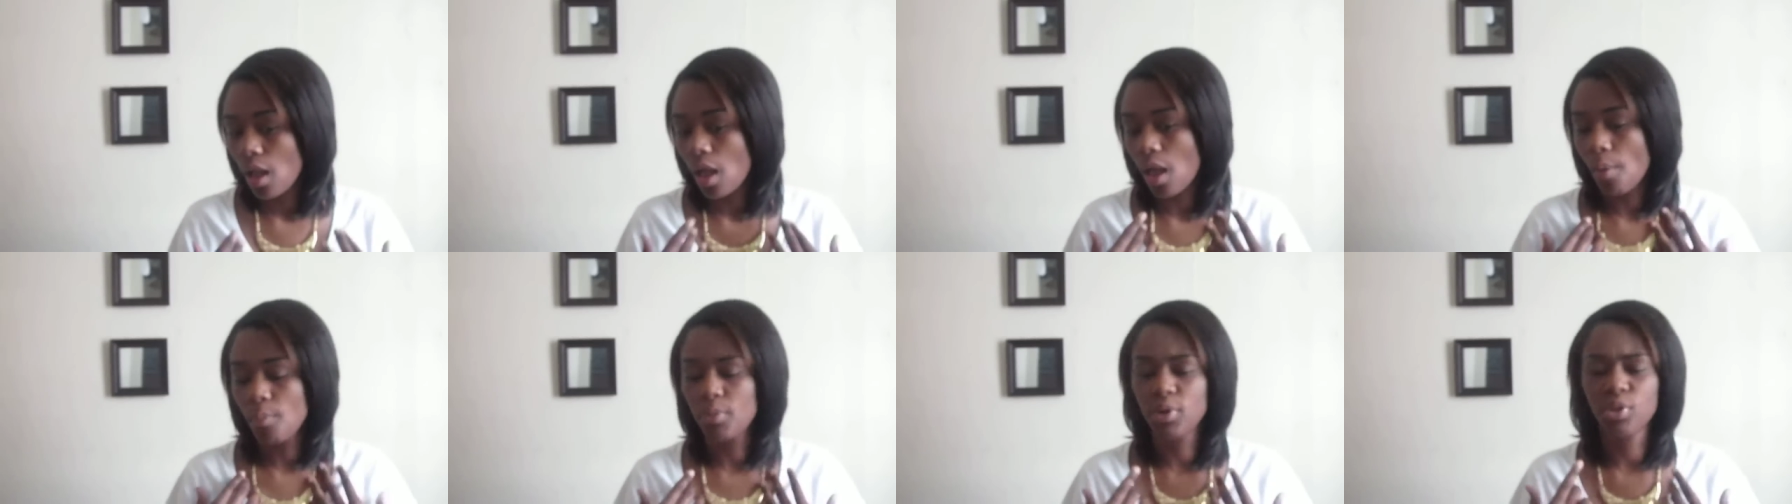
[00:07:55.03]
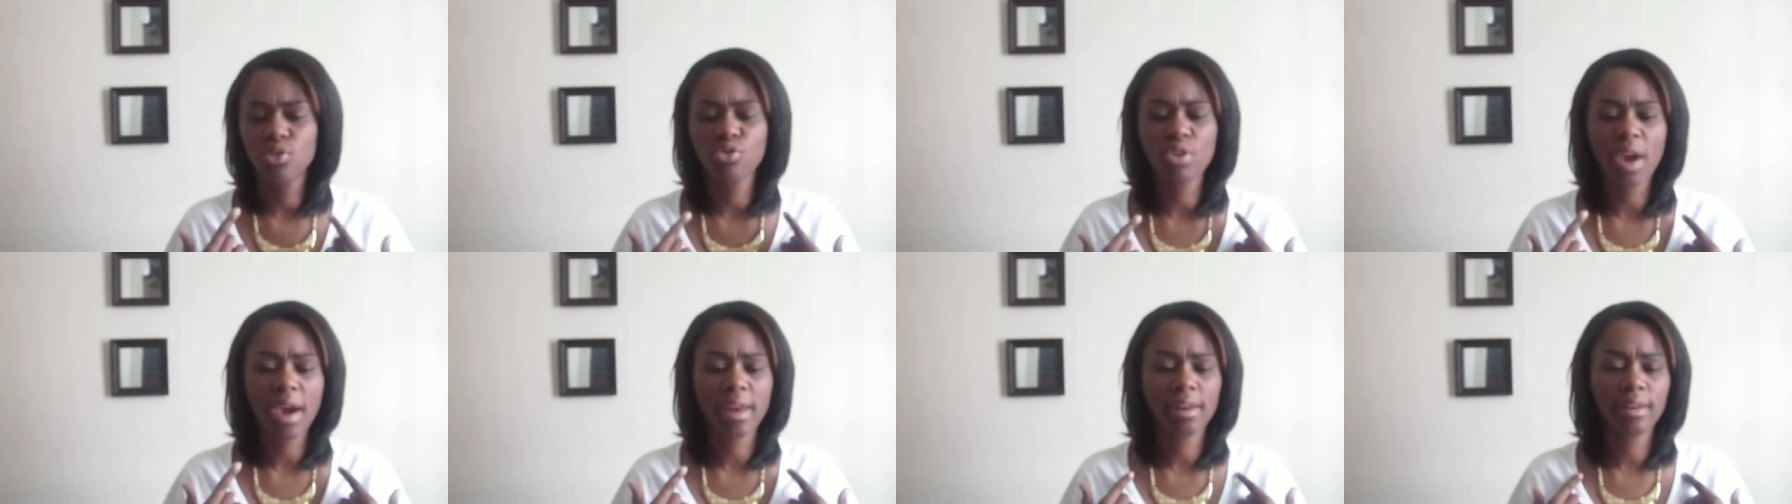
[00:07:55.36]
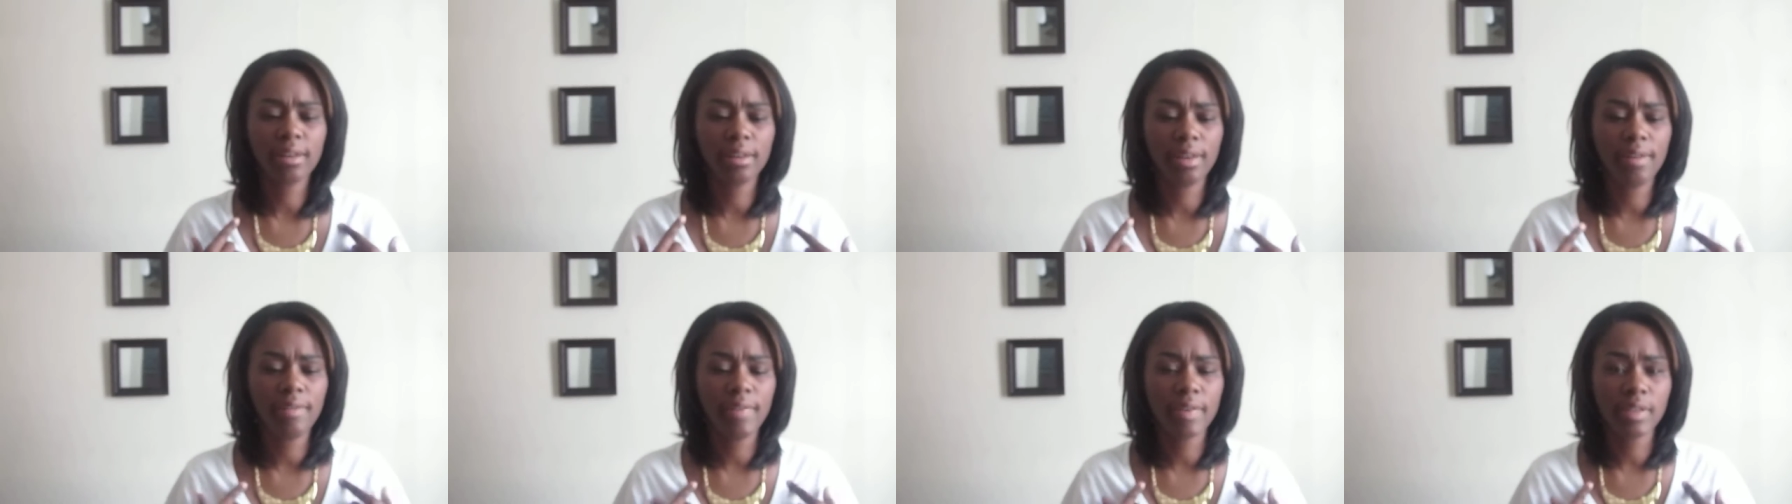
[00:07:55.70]
I'm going to try to
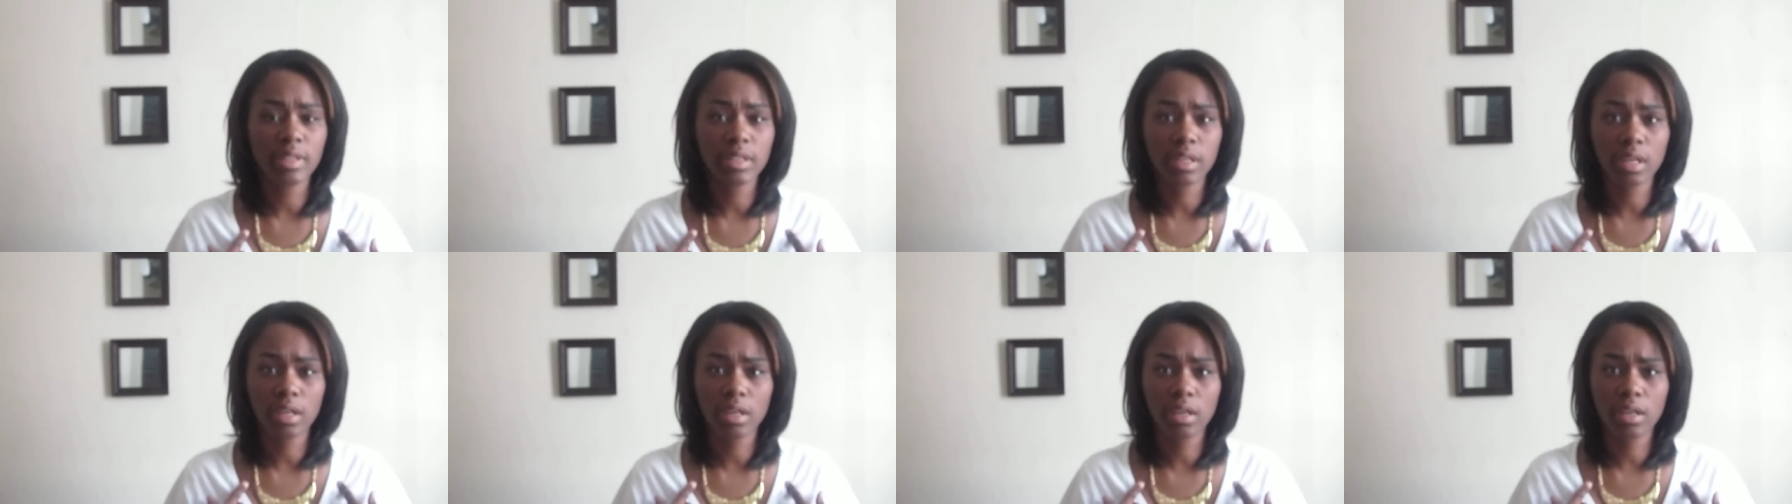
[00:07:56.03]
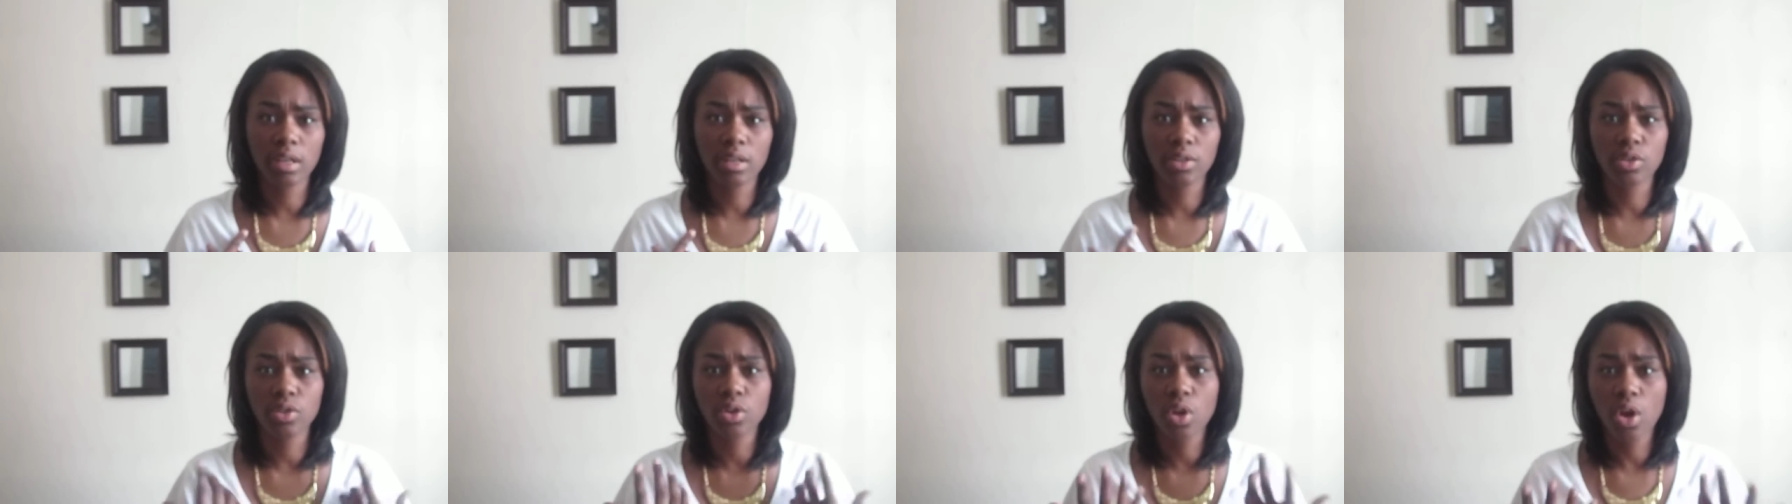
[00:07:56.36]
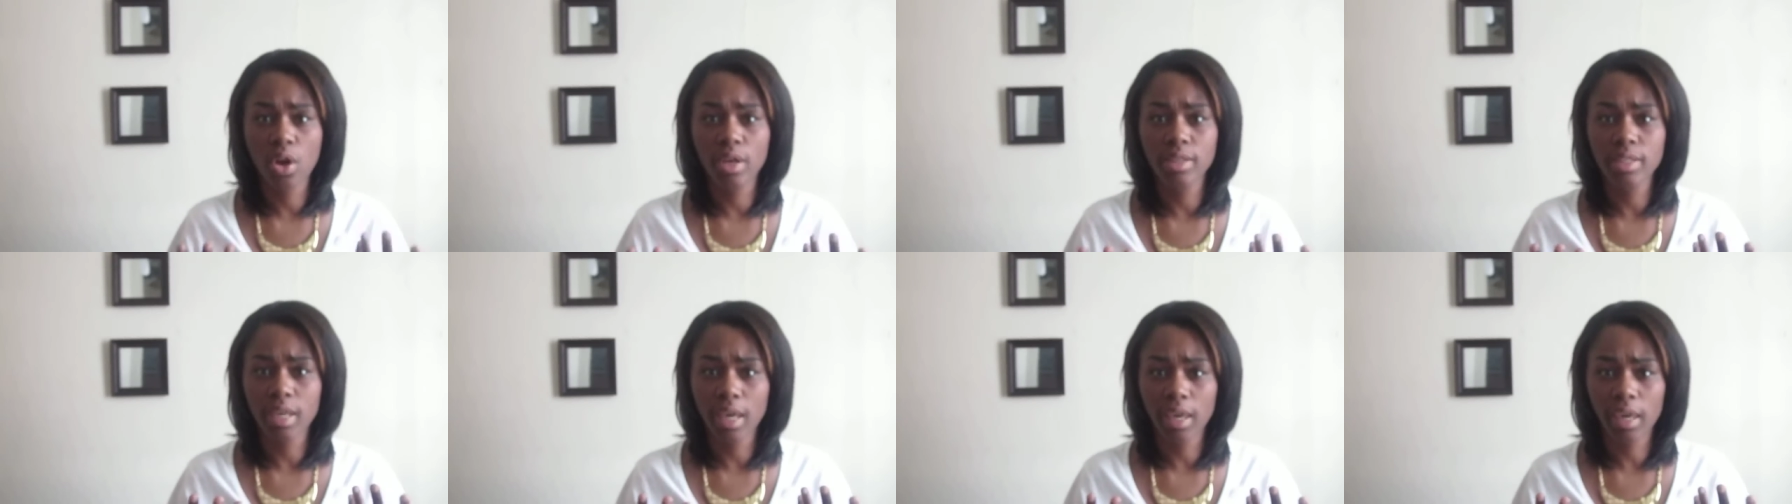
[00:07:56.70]
leave this in as
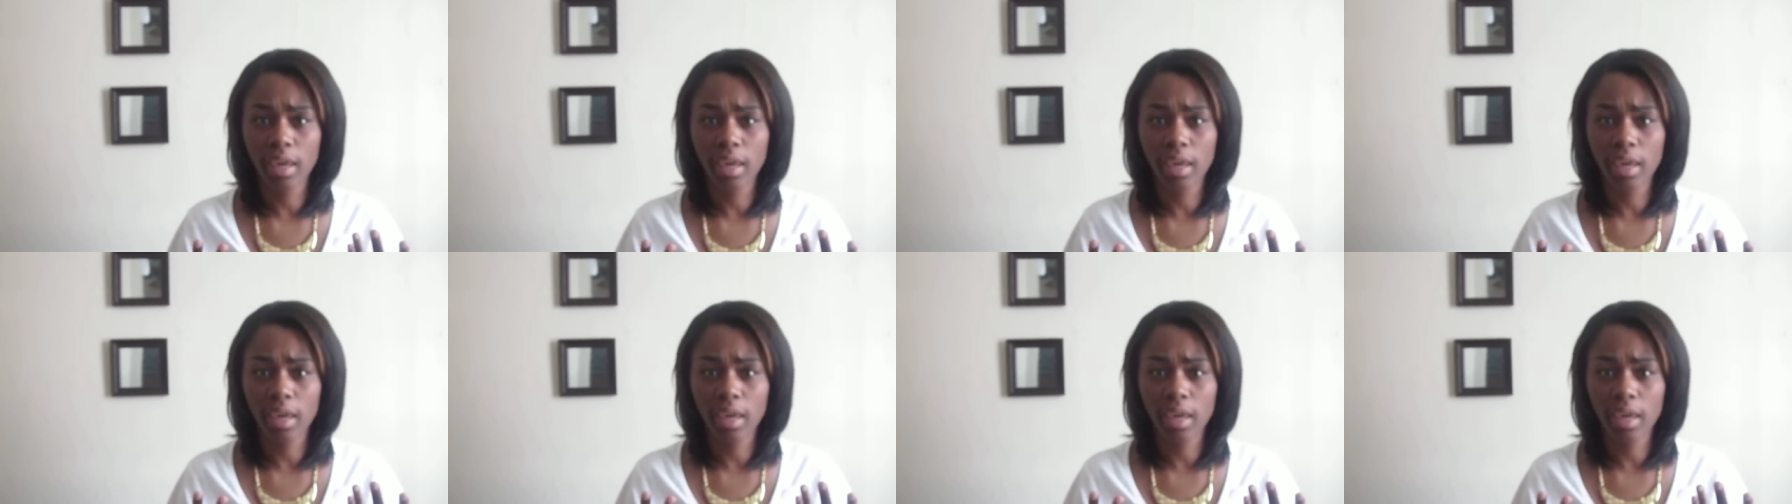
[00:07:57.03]
long as I